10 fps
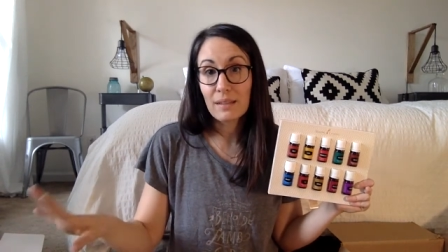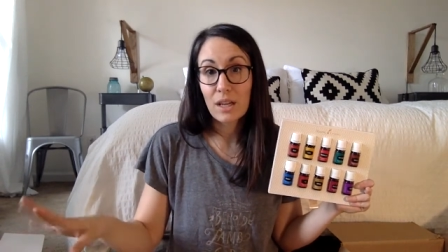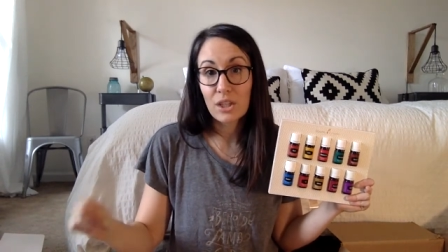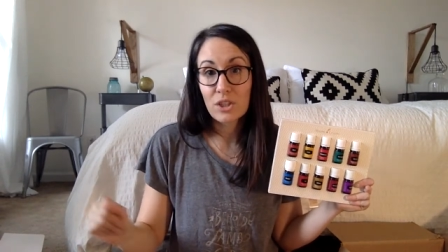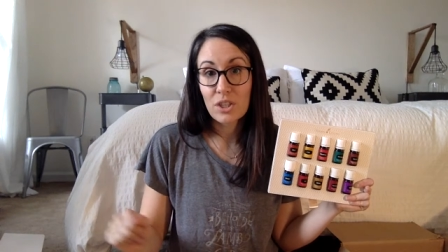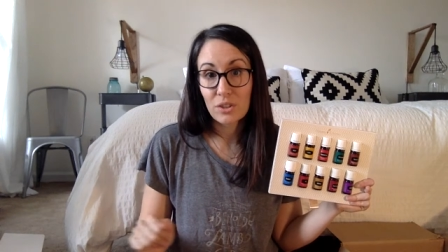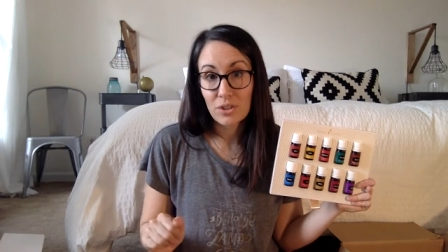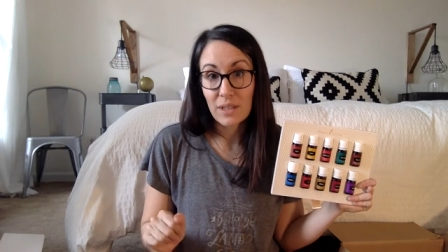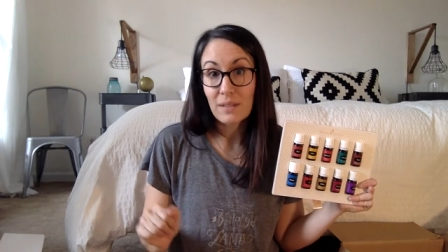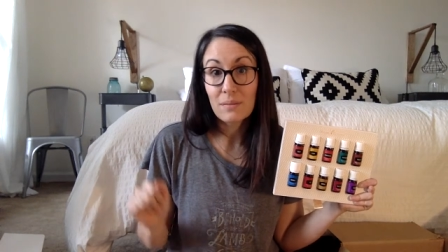Not your
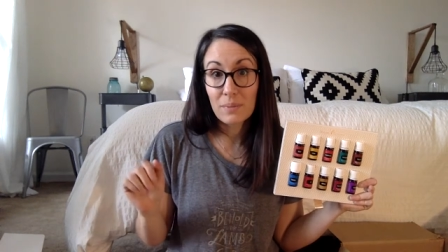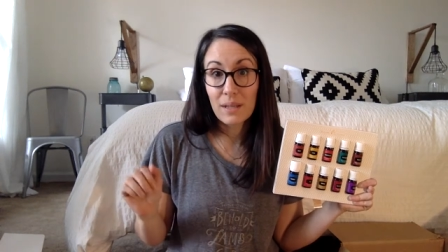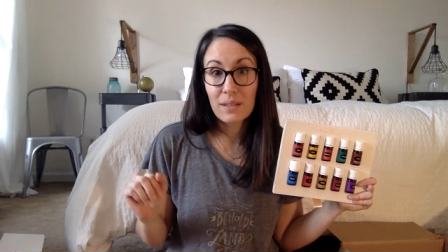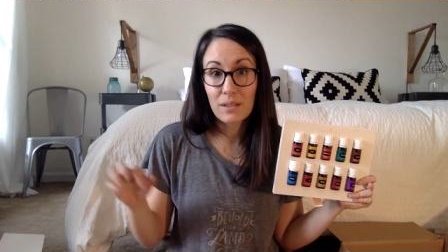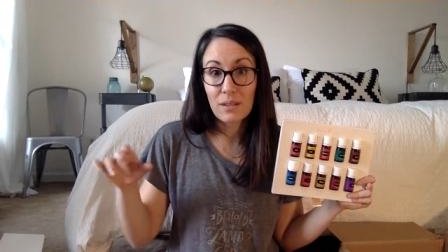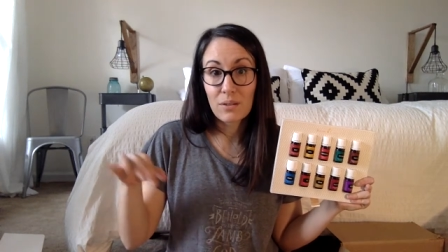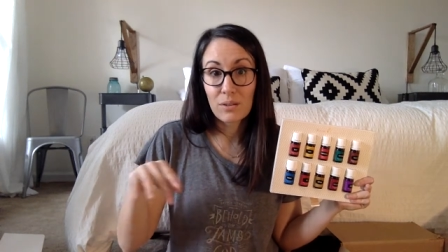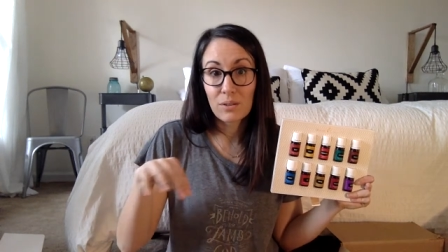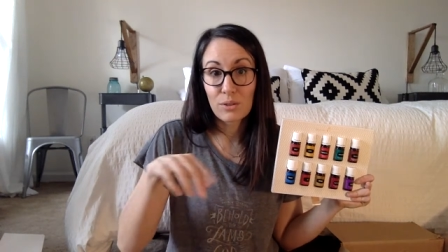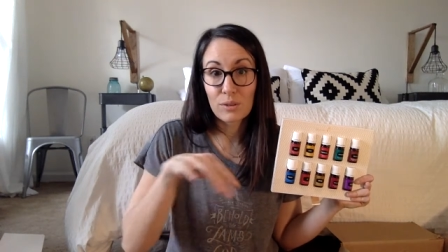children, but you know
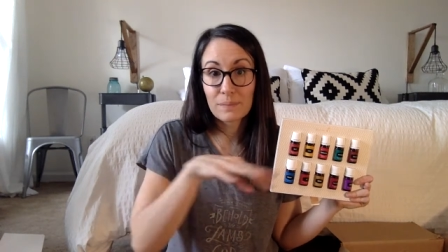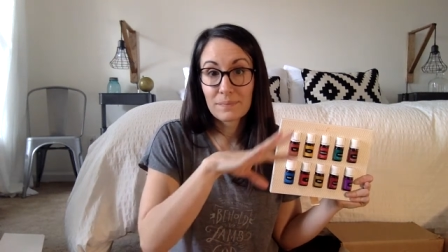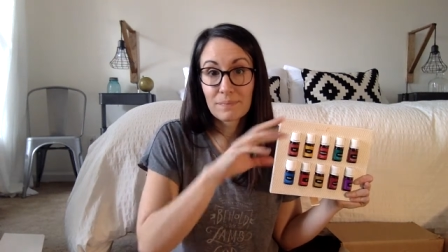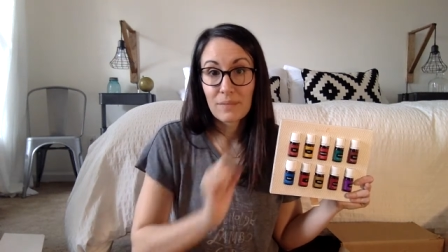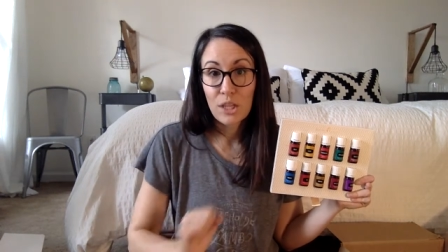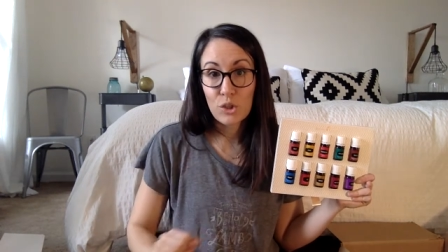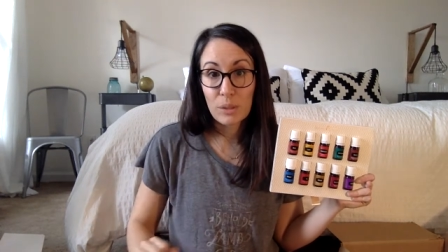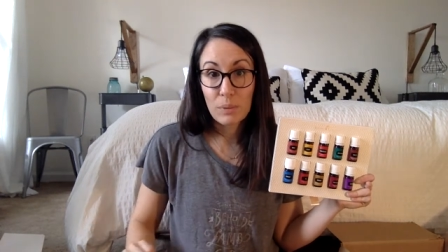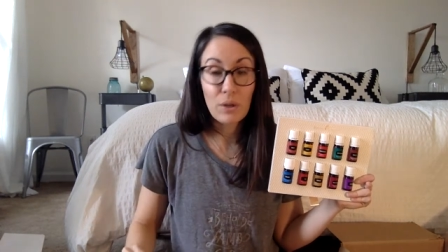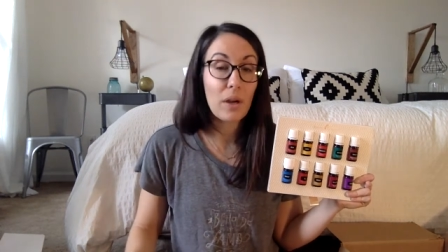the little
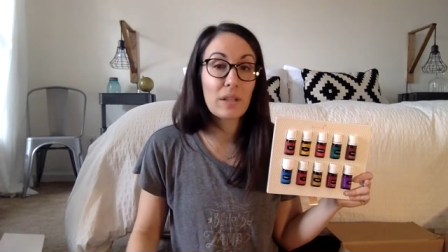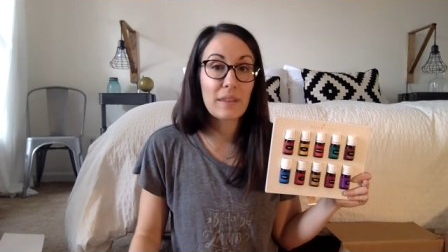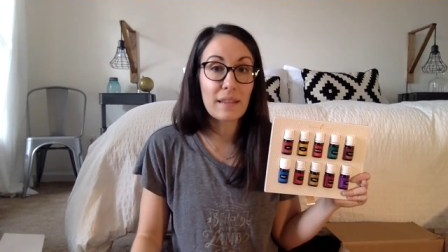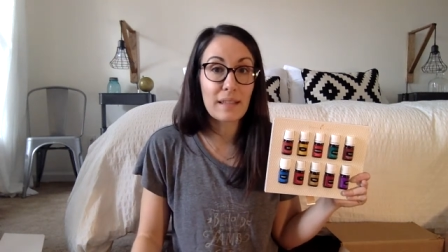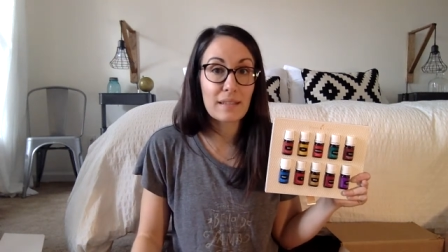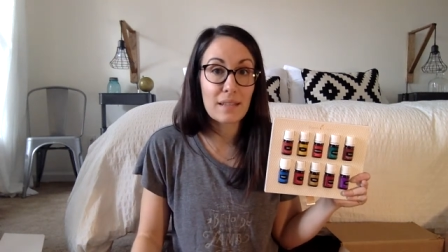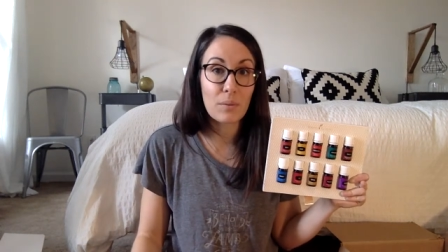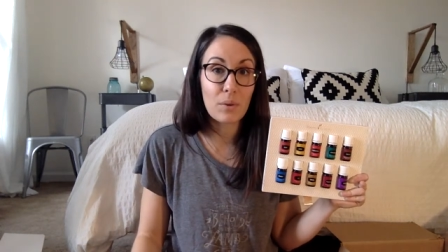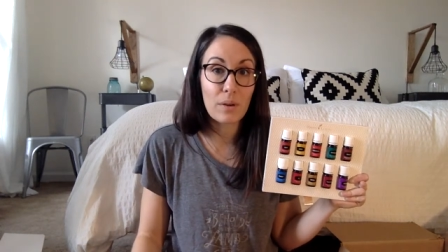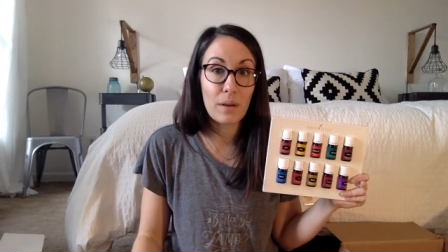creepy crawly things. It
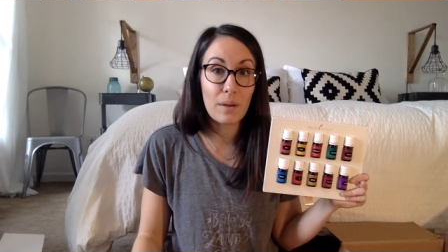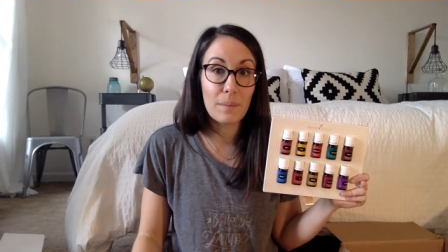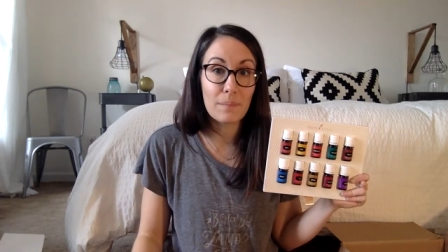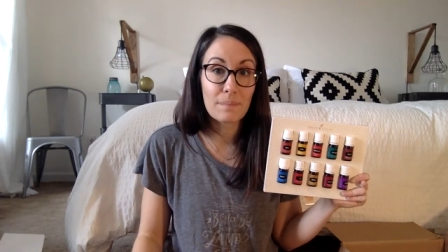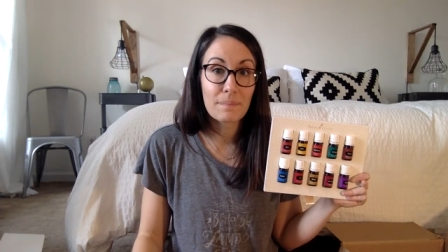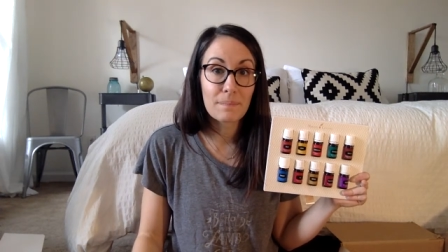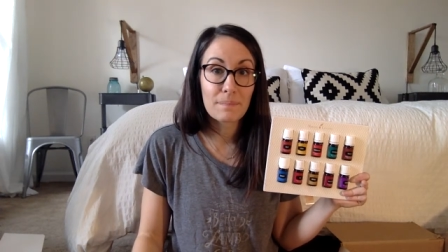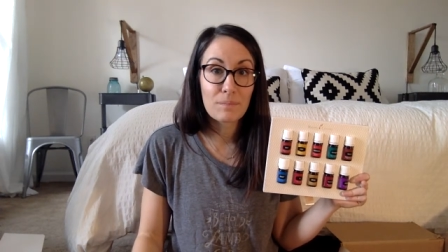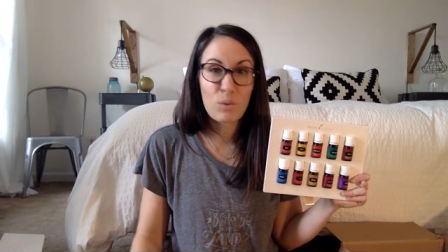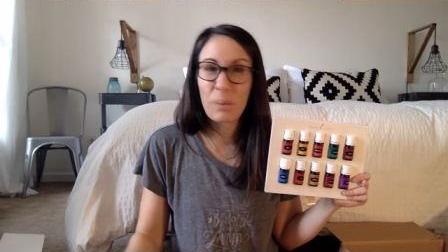will um,
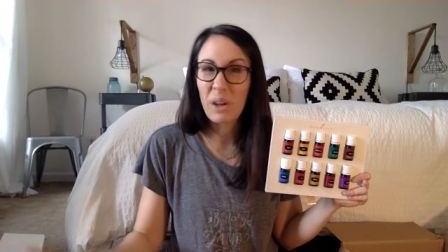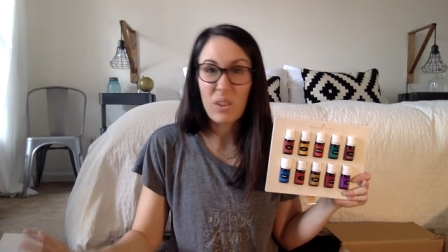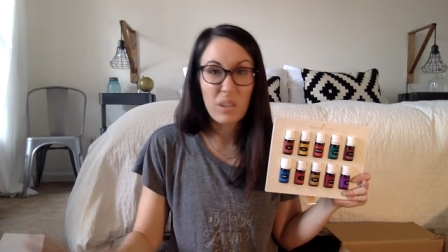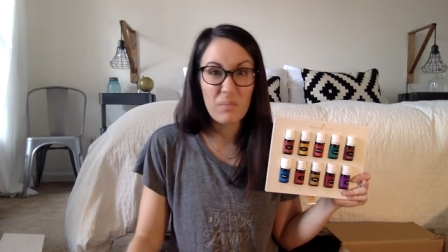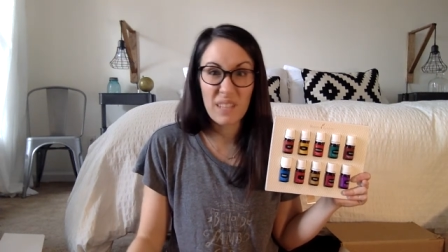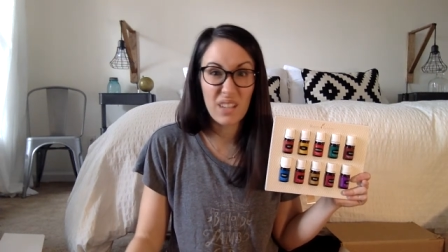repel them. They